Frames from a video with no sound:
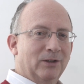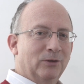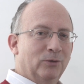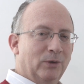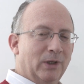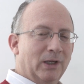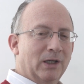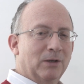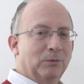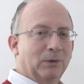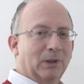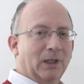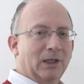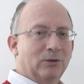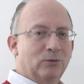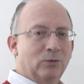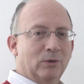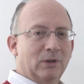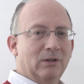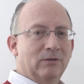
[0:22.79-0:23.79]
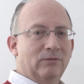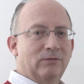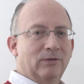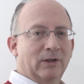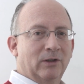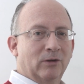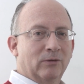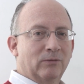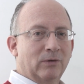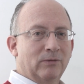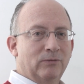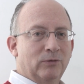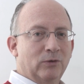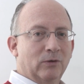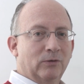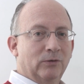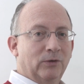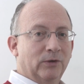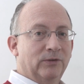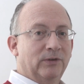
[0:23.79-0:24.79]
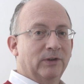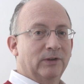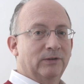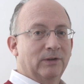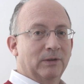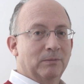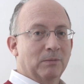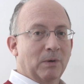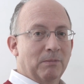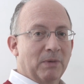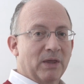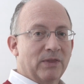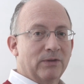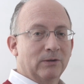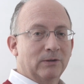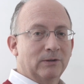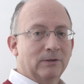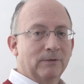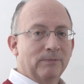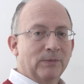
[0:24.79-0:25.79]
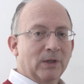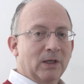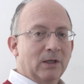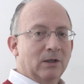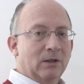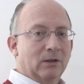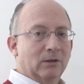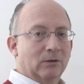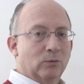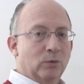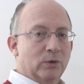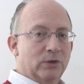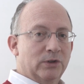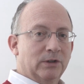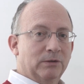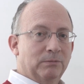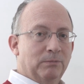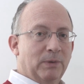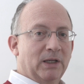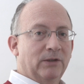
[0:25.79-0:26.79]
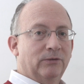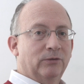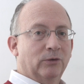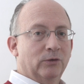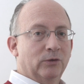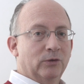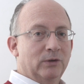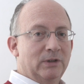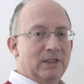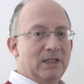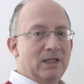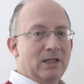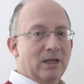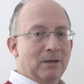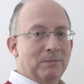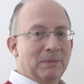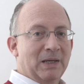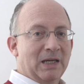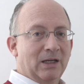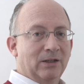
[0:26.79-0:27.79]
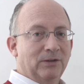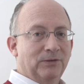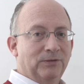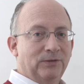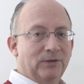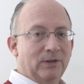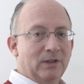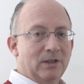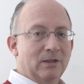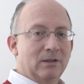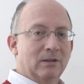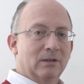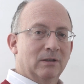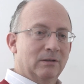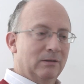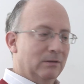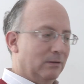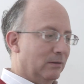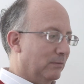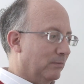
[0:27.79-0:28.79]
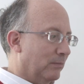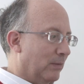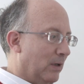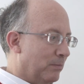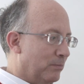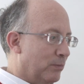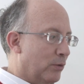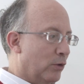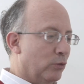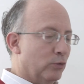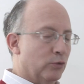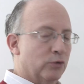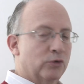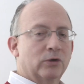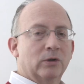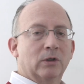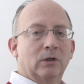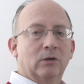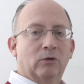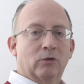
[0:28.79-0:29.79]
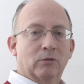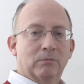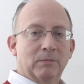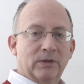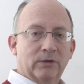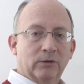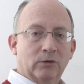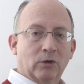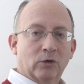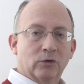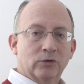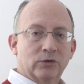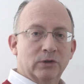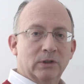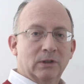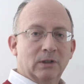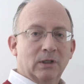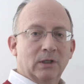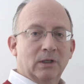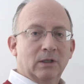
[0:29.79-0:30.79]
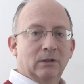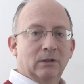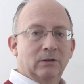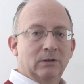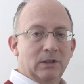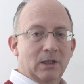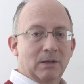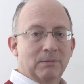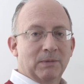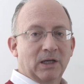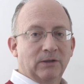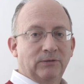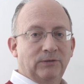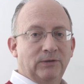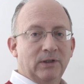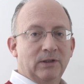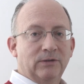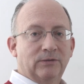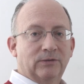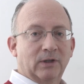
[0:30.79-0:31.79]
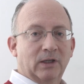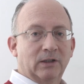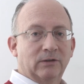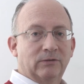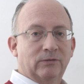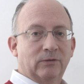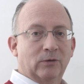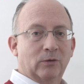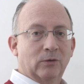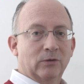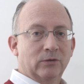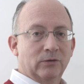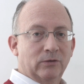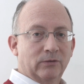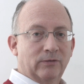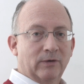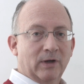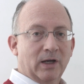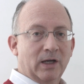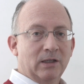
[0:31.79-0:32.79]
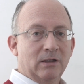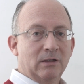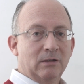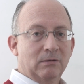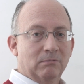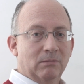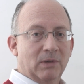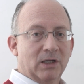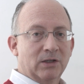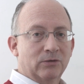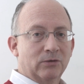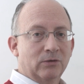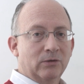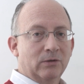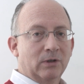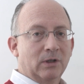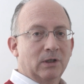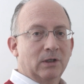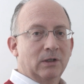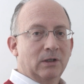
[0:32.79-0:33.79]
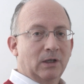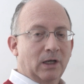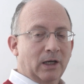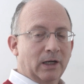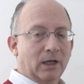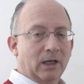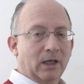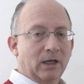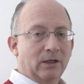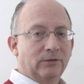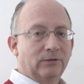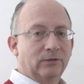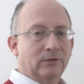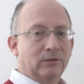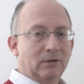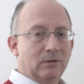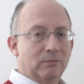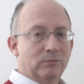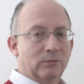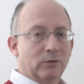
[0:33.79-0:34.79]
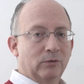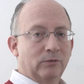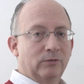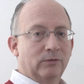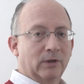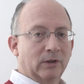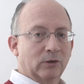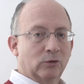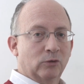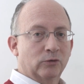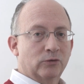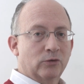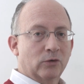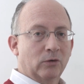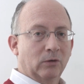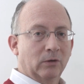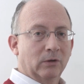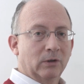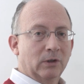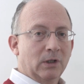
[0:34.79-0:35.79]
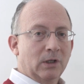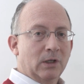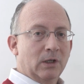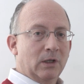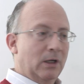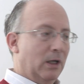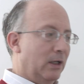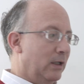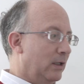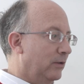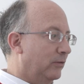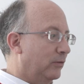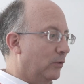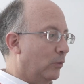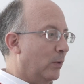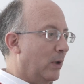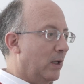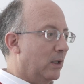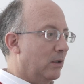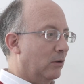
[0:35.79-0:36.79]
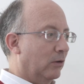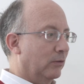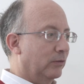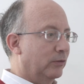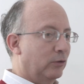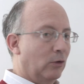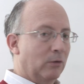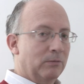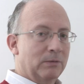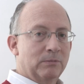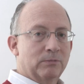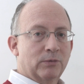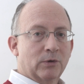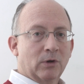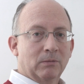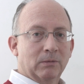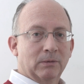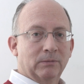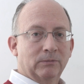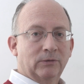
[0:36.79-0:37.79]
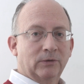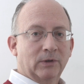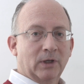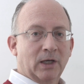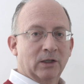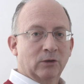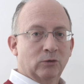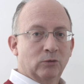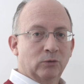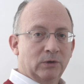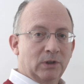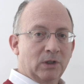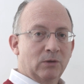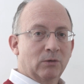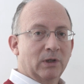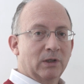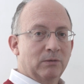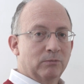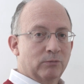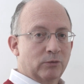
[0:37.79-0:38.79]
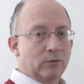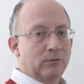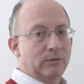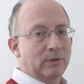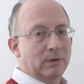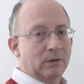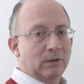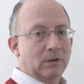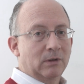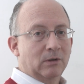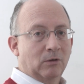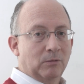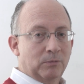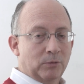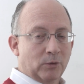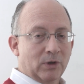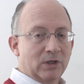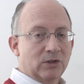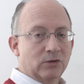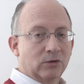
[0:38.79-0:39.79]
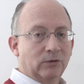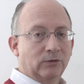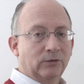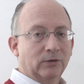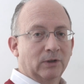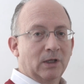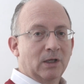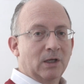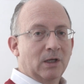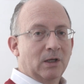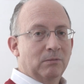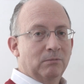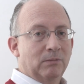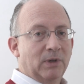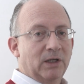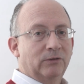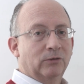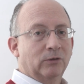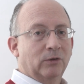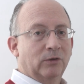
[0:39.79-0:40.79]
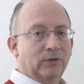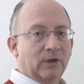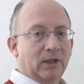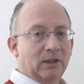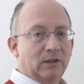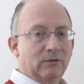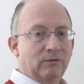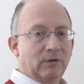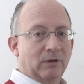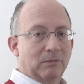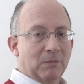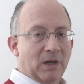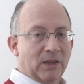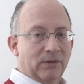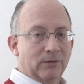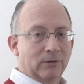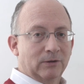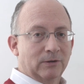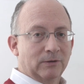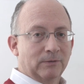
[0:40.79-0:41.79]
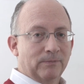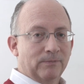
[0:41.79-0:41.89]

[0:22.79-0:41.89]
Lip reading: Today I would like to give an overview of the Six Sigma method, which is based on the DMAIC approach or methodology. DMAIC stands for Define, Measure, Analyze, Improve, and Control. And it is a way of solving problems and continually improving operations based on the scientific method.